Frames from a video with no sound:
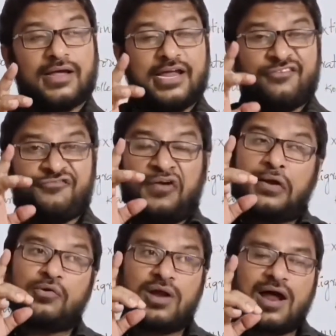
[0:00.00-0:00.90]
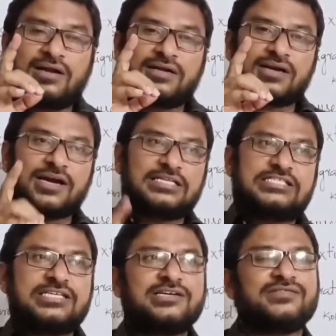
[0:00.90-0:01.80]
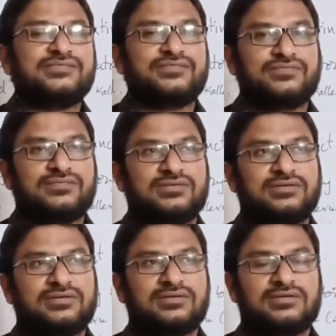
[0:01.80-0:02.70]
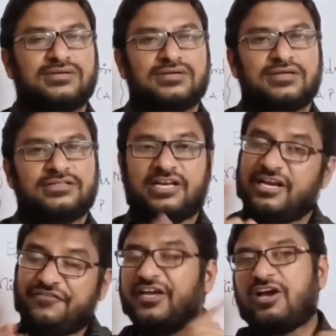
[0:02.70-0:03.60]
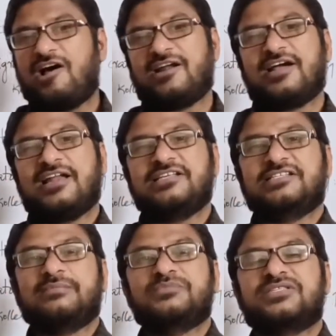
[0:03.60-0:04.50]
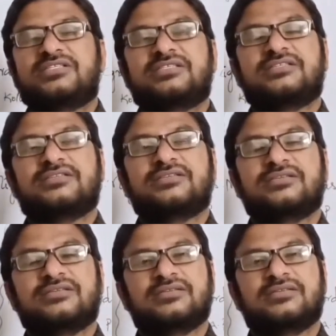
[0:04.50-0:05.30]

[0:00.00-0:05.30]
if we do not conserve the living organisms,